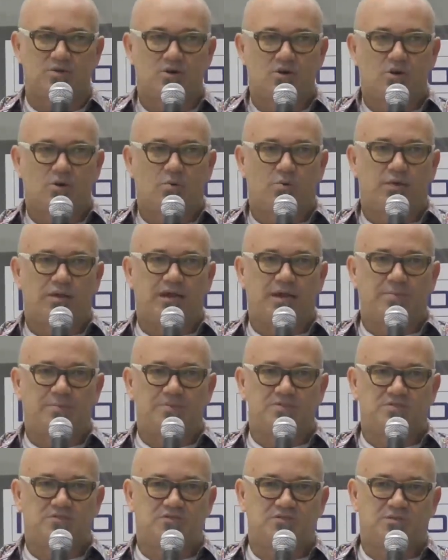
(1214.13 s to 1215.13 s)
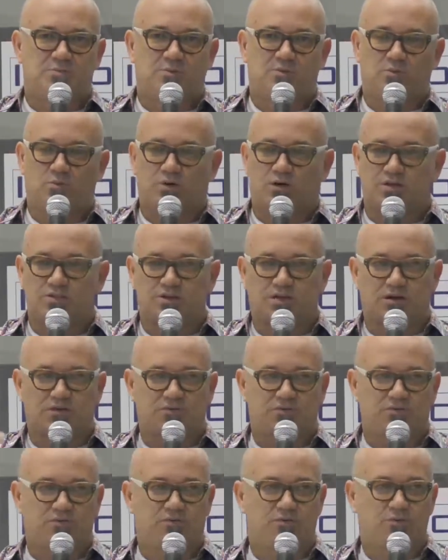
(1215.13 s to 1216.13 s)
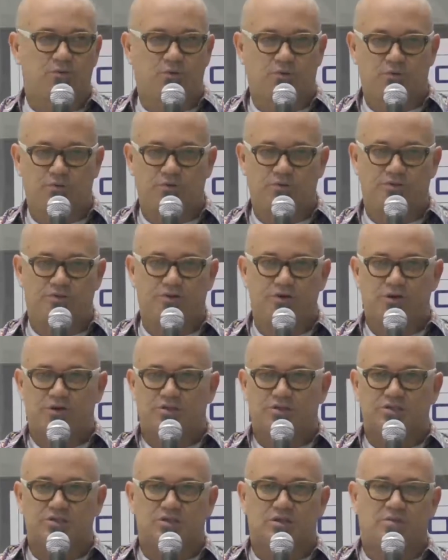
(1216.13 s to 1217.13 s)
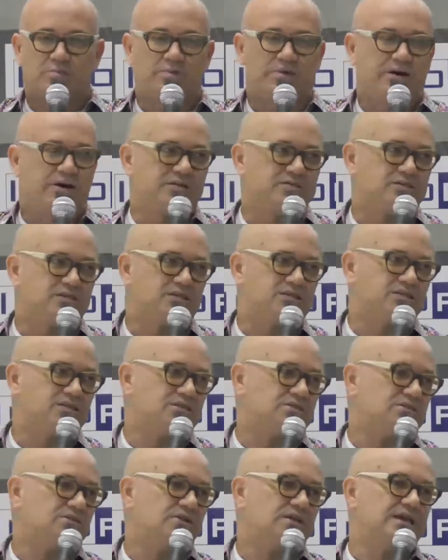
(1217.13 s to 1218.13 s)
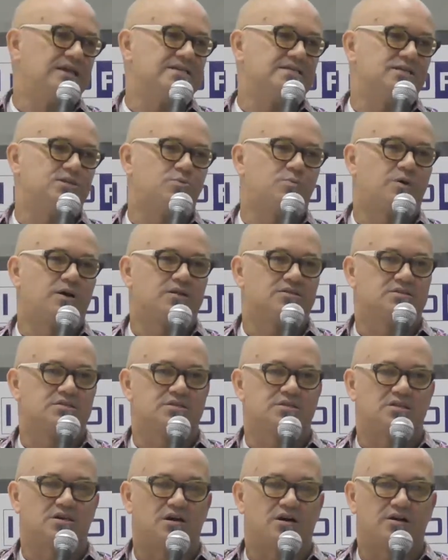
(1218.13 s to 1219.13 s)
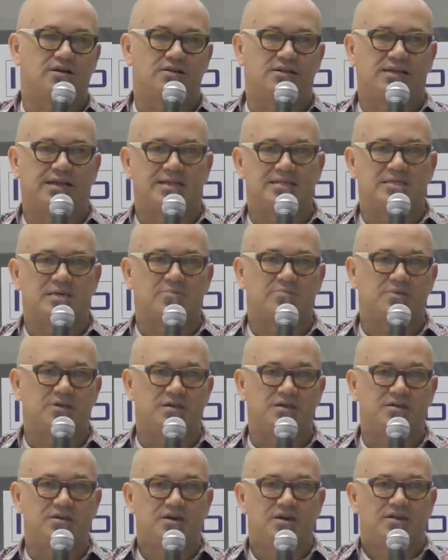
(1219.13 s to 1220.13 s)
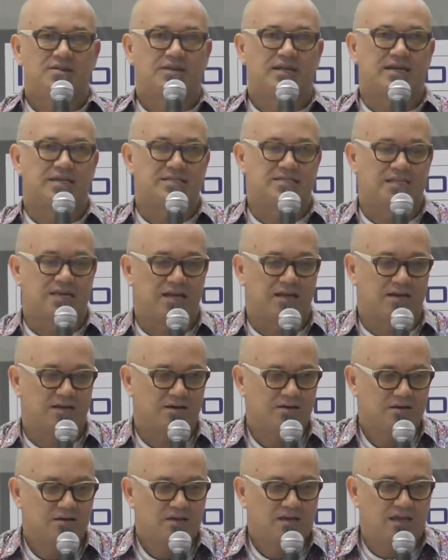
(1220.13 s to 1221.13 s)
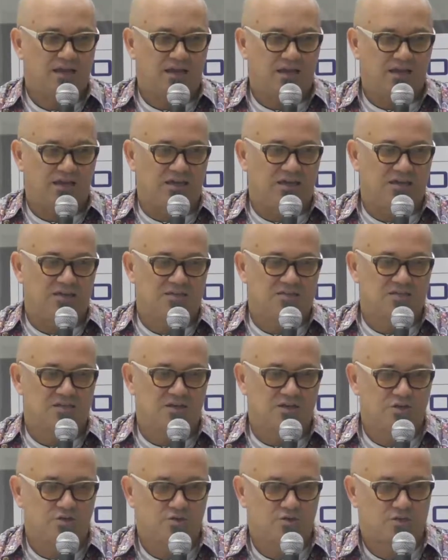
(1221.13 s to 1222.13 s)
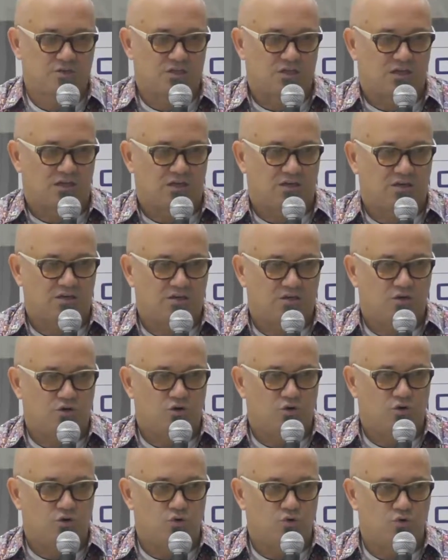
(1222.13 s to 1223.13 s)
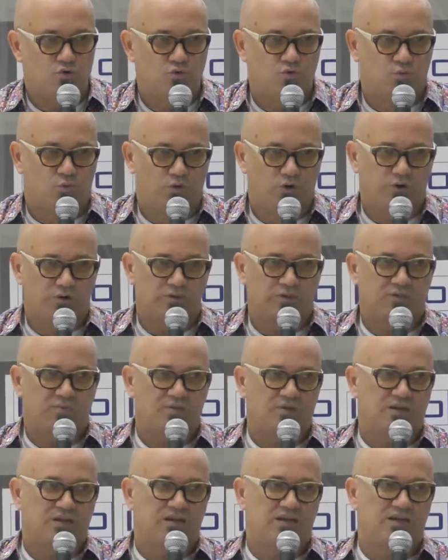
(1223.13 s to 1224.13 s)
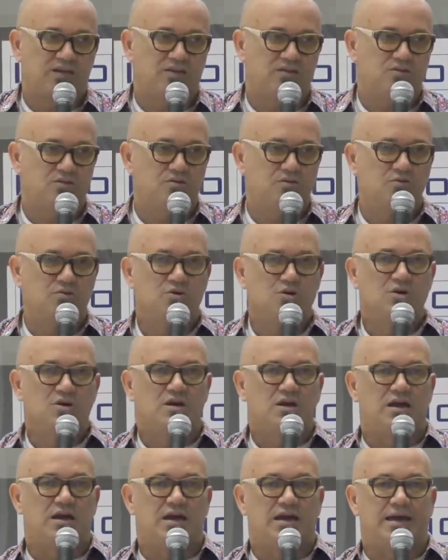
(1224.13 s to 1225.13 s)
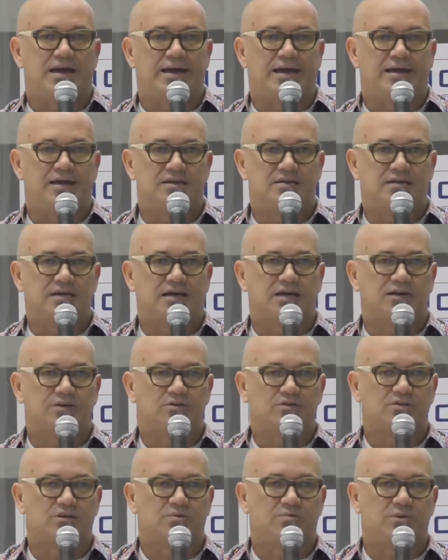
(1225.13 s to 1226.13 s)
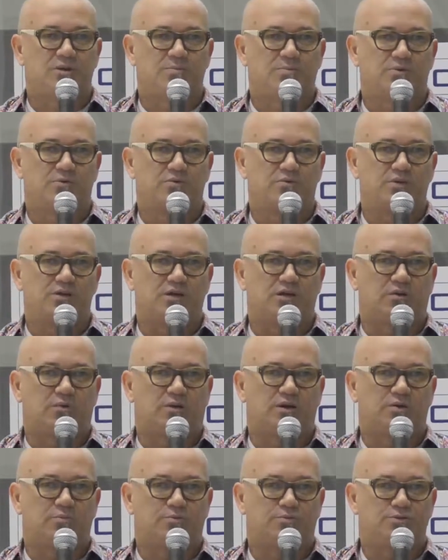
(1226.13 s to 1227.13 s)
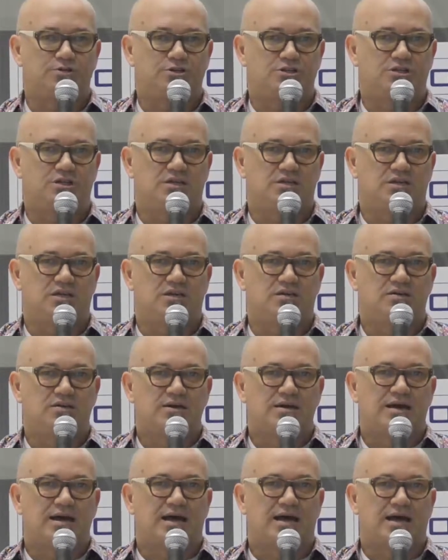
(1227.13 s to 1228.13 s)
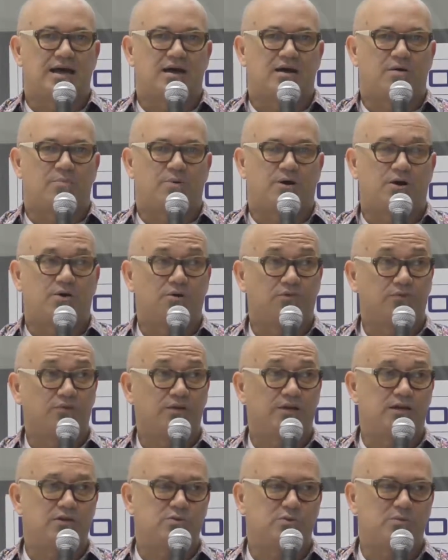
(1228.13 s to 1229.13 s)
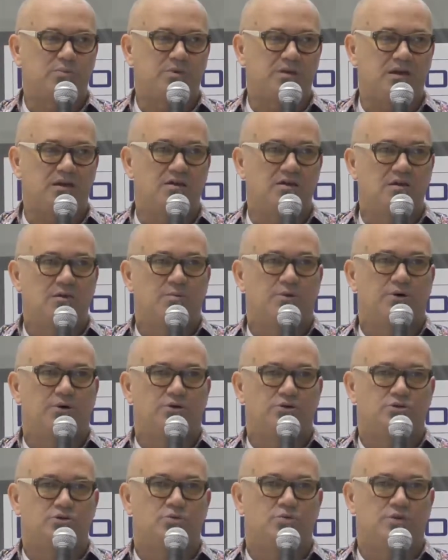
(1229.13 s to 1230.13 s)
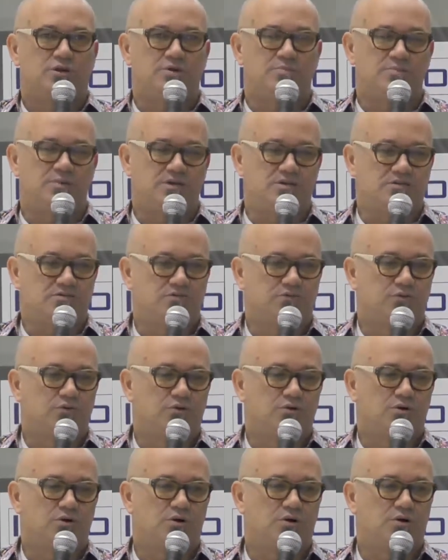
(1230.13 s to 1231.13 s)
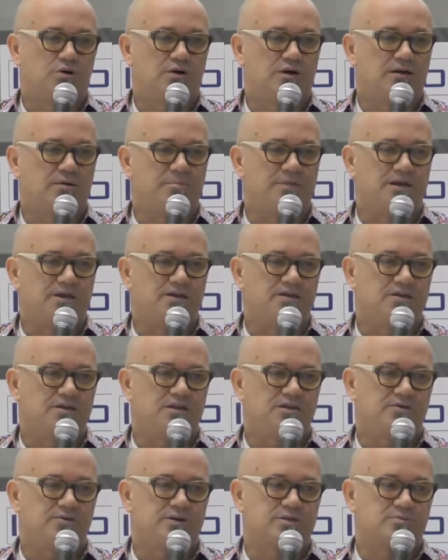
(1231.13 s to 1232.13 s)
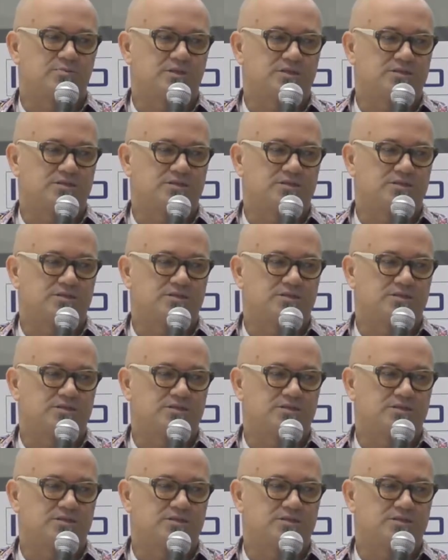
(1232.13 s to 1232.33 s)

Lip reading: what happens if someone walks off the floor with this little box that sits there and has edge processing on it, that has IP, that has data? It's an interesting new world that we're going to get into, and I don't think people really quite appreciate yet how powerful edge will be, but also what it means for many of the other aspects.